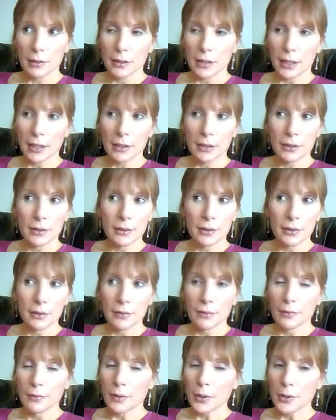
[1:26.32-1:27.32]
I suppose the
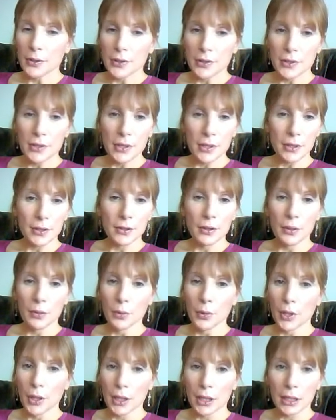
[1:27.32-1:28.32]
negatives,
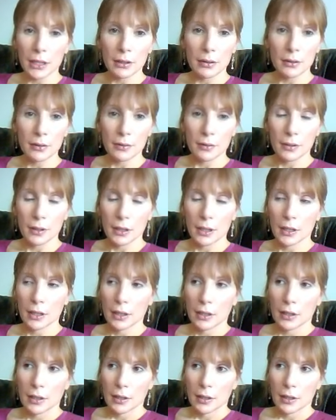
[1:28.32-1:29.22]
certainly voice.